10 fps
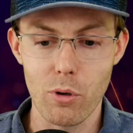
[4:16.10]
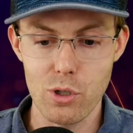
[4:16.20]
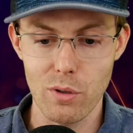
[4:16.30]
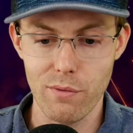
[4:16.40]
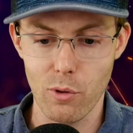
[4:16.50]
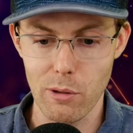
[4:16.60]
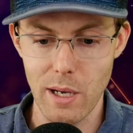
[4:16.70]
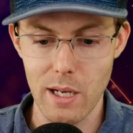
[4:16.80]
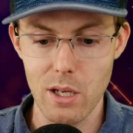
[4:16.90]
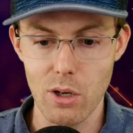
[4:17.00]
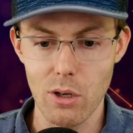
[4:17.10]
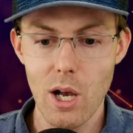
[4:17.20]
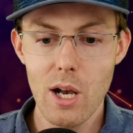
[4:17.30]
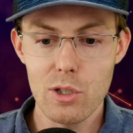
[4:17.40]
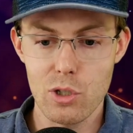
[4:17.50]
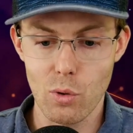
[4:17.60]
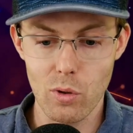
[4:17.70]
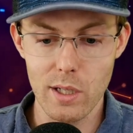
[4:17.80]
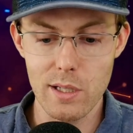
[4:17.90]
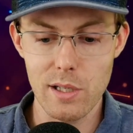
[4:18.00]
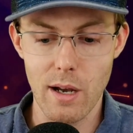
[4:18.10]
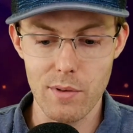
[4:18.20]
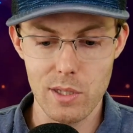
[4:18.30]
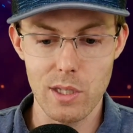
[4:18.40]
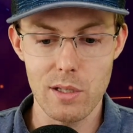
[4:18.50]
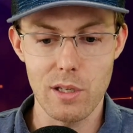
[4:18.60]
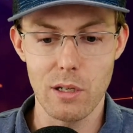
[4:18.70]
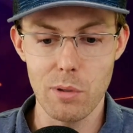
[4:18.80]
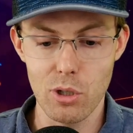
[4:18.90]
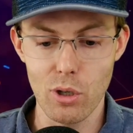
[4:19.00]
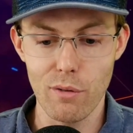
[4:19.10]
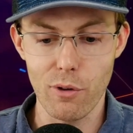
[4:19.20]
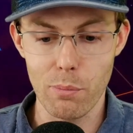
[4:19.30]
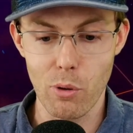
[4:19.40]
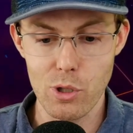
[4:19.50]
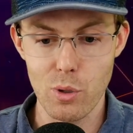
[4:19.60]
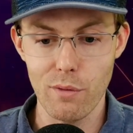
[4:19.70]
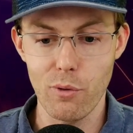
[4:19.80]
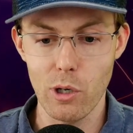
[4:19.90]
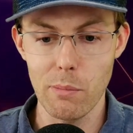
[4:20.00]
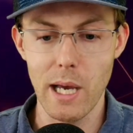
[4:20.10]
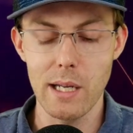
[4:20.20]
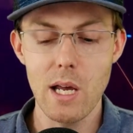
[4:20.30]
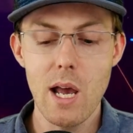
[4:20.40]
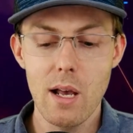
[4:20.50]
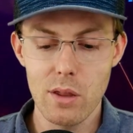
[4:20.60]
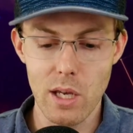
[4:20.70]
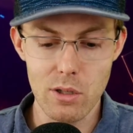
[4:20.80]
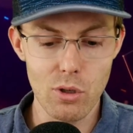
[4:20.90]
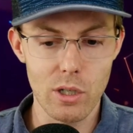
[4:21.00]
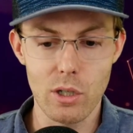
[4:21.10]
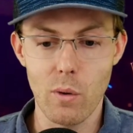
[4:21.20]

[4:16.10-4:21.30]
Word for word: portrait format here. Stories obviously is going to be good for portrait format. Then you're going